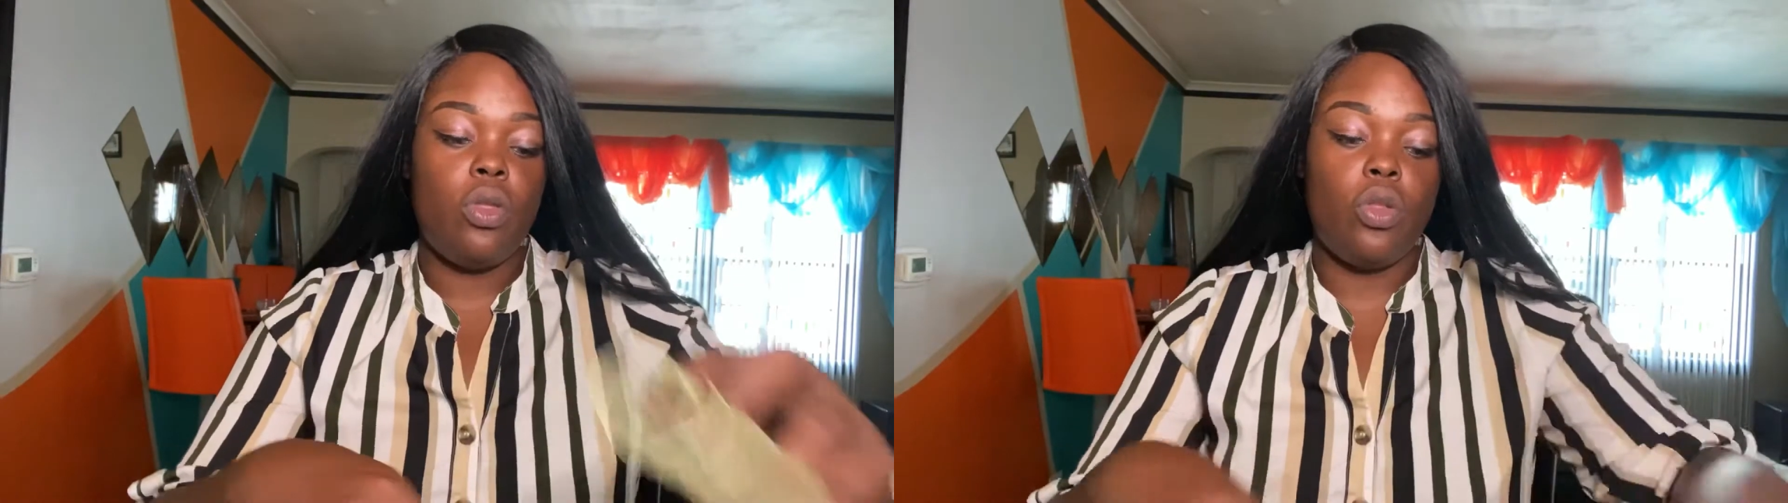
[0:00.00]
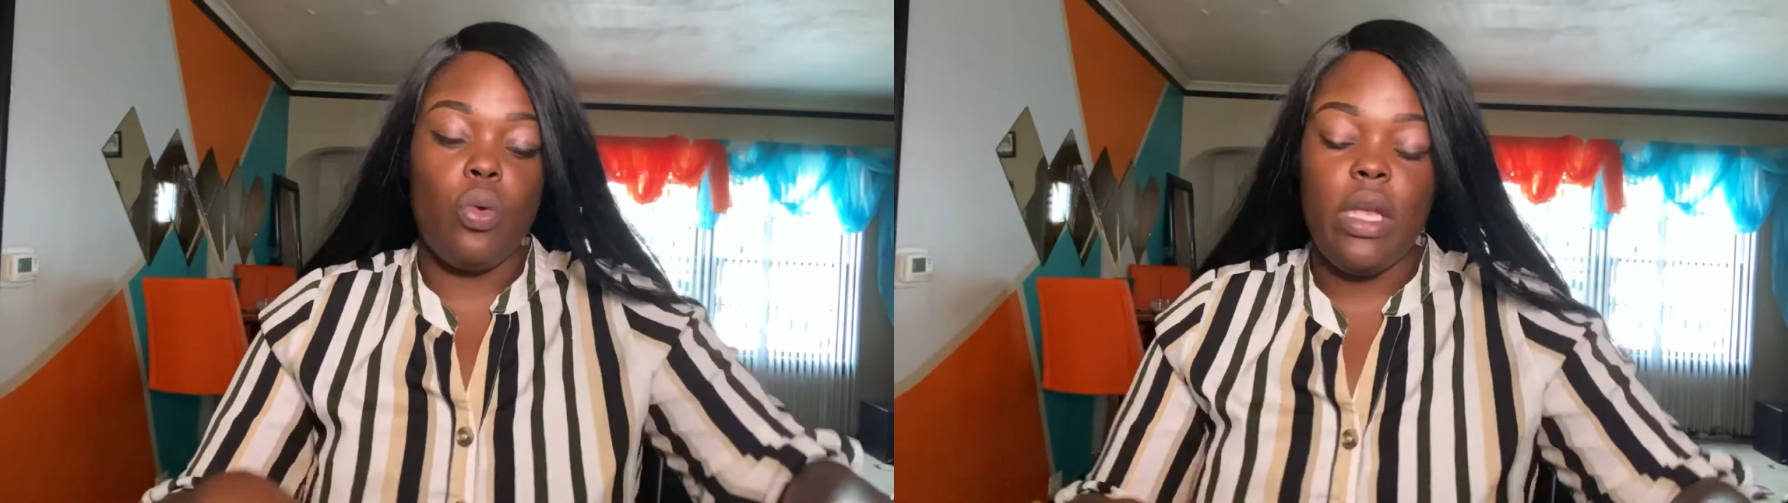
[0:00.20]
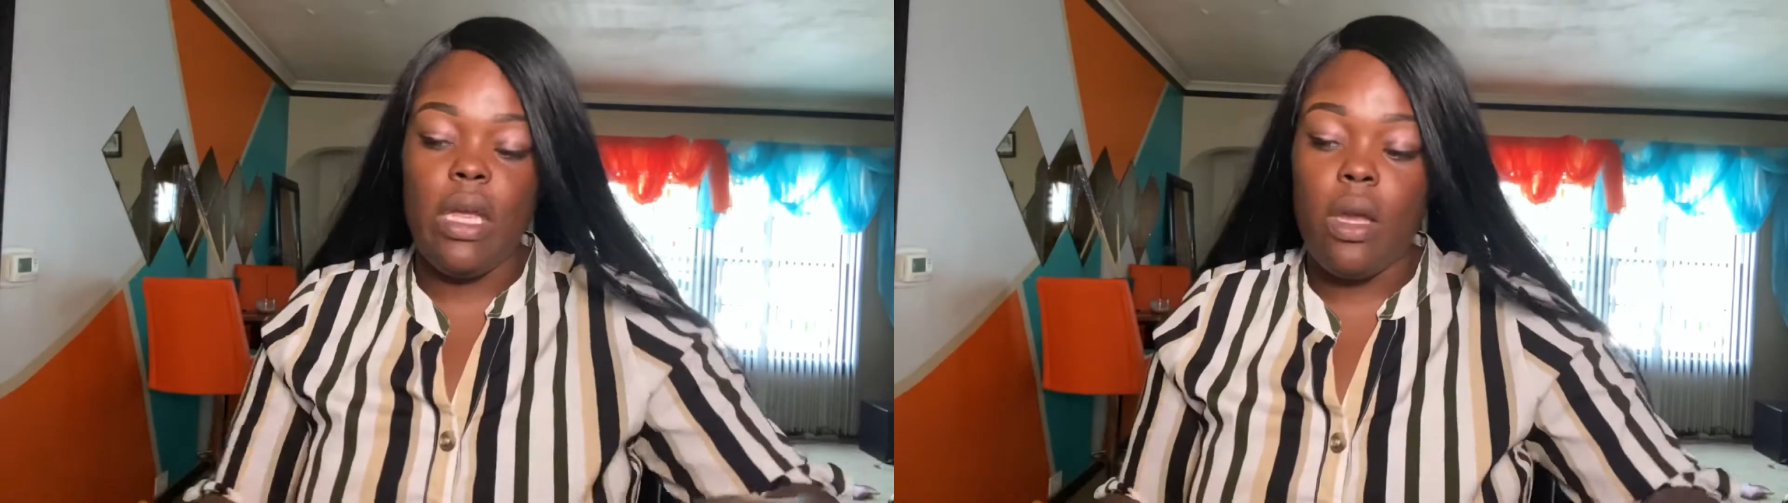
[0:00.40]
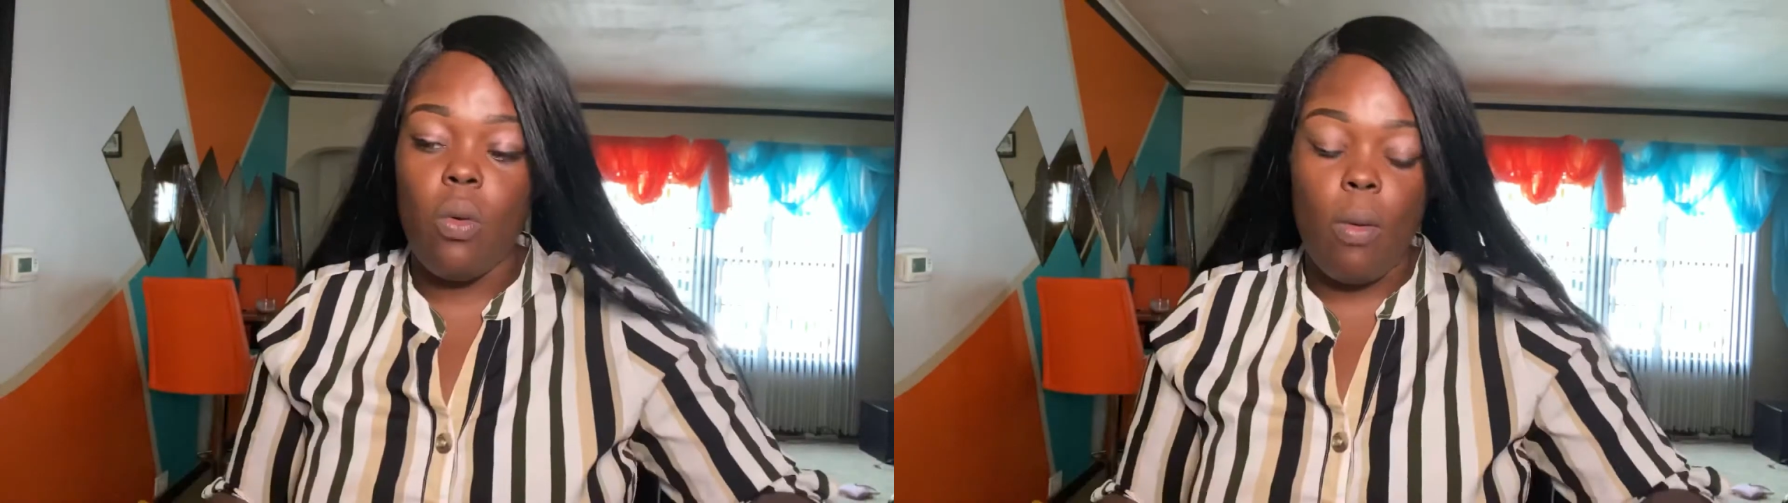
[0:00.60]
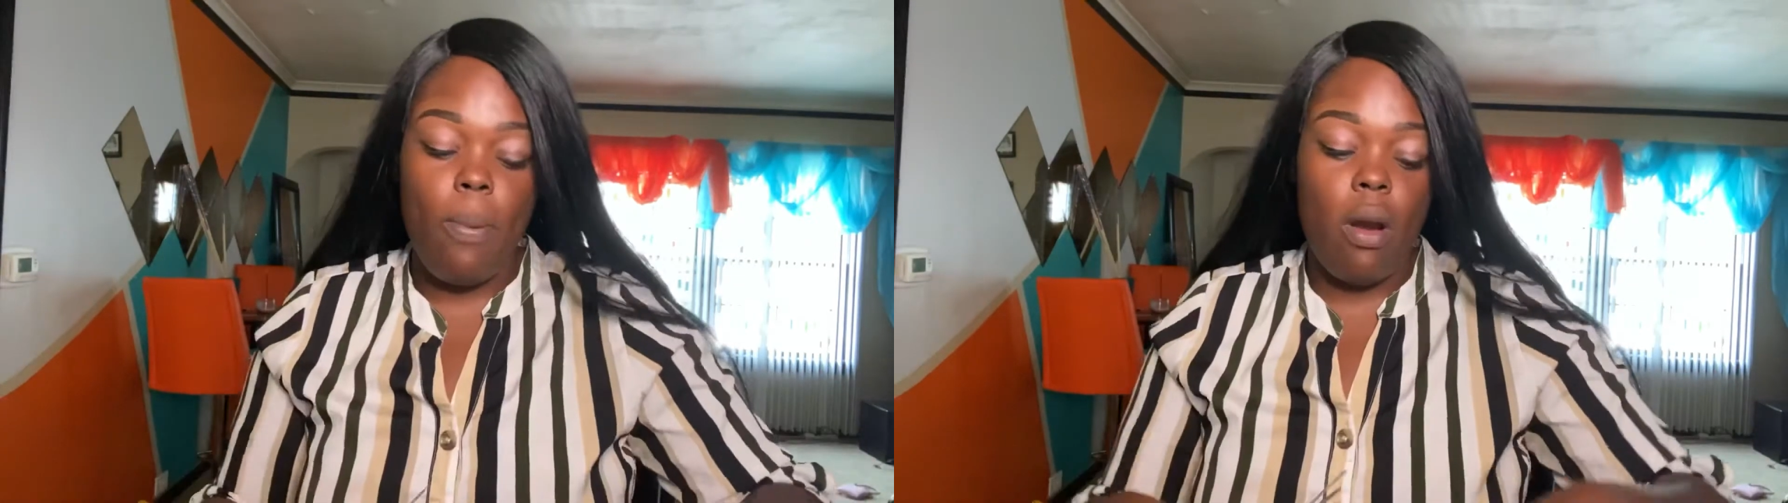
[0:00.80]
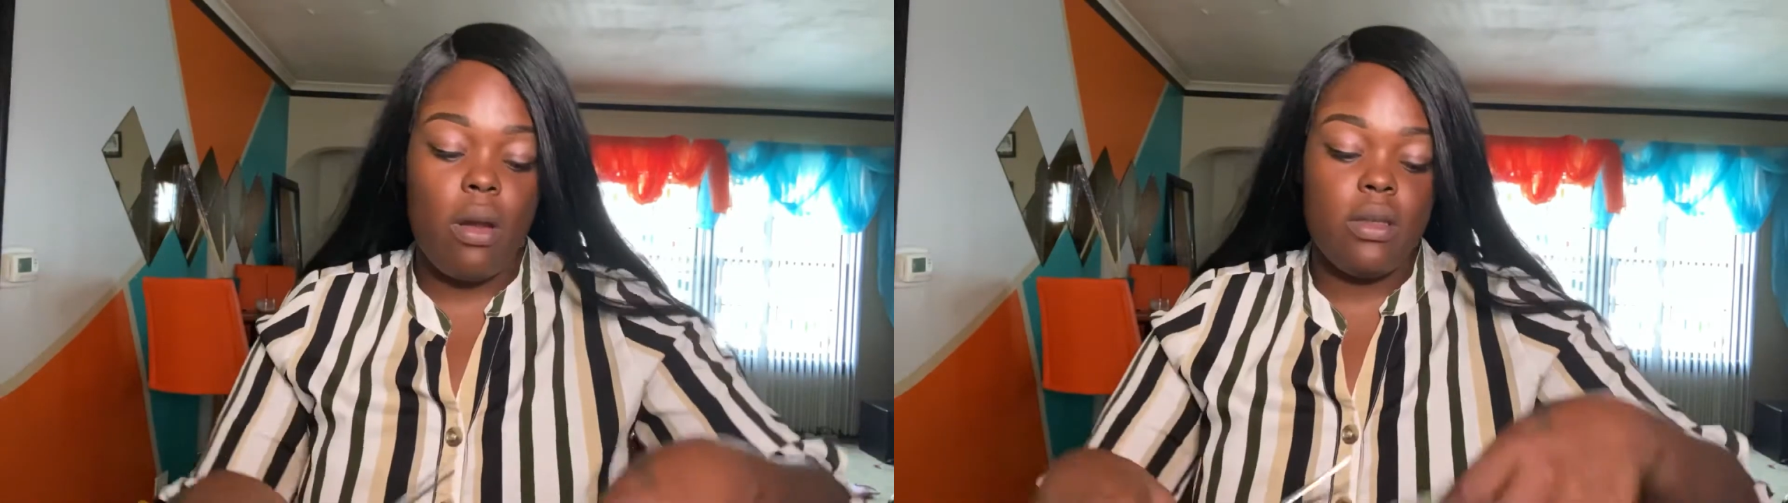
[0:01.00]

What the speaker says: 3 equal parts.